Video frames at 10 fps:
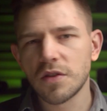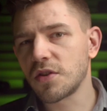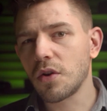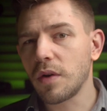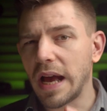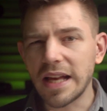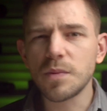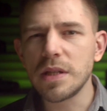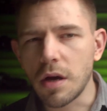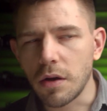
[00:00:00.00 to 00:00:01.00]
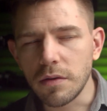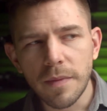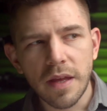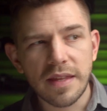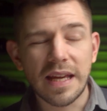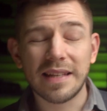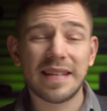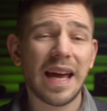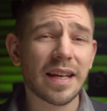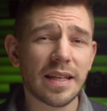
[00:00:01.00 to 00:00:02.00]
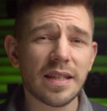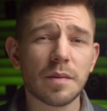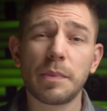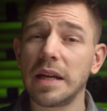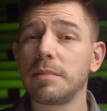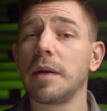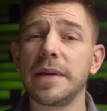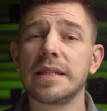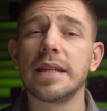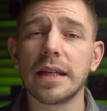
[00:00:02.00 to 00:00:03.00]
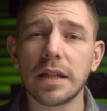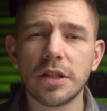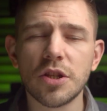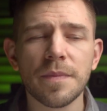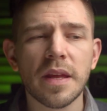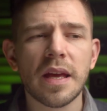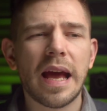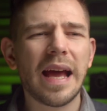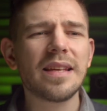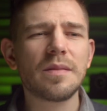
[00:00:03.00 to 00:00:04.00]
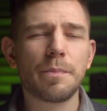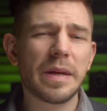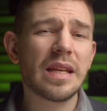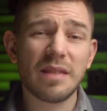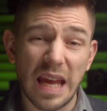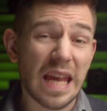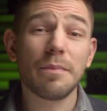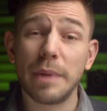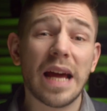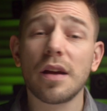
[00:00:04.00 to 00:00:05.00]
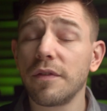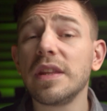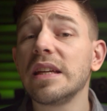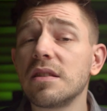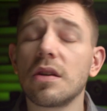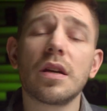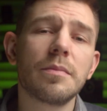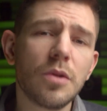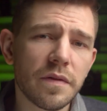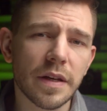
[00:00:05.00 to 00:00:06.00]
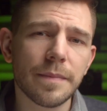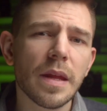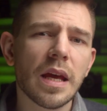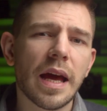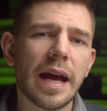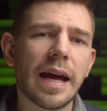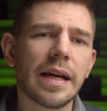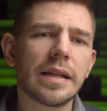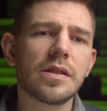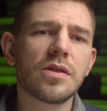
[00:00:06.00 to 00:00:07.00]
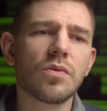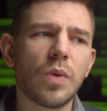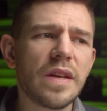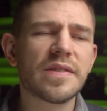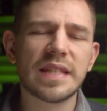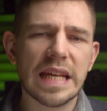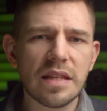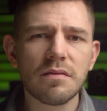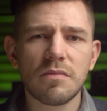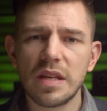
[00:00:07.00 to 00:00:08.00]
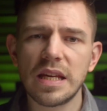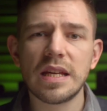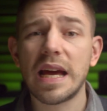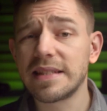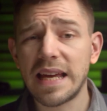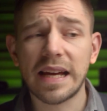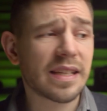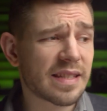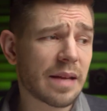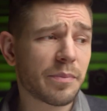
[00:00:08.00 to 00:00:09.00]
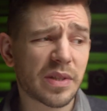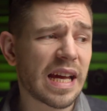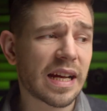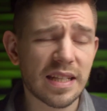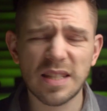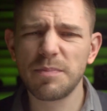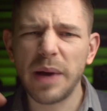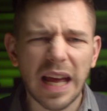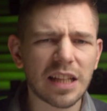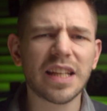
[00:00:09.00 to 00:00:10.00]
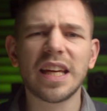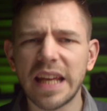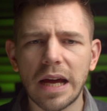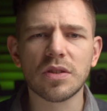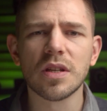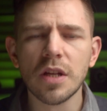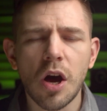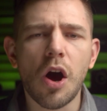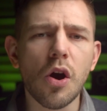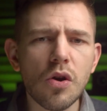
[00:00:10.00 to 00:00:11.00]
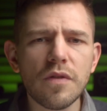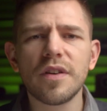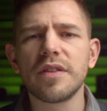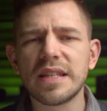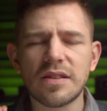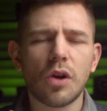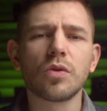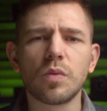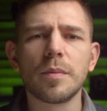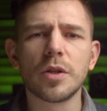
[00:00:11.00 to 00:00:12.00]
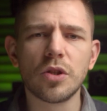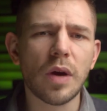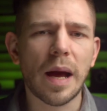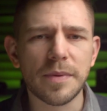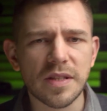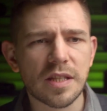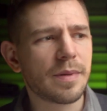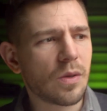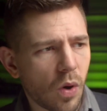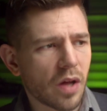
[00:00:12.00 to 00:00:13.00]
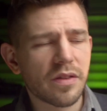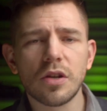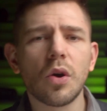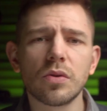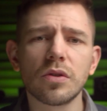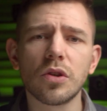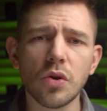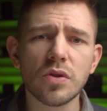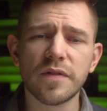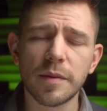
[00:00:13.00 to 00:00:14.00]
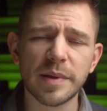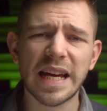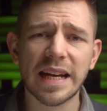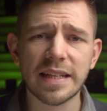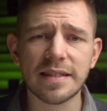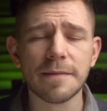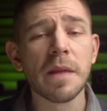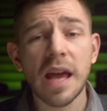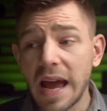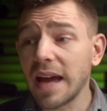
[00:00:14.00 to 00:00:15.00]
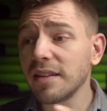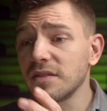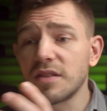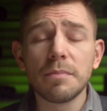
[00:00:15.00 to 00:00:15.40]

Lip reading: So, as we know, the antagonist, played by Peter Dinklage, has been in black for the entire movie. And we've seen the antagonist and protagonist battling it out over this old woman who happens to be the golden goose for the protagonist, and the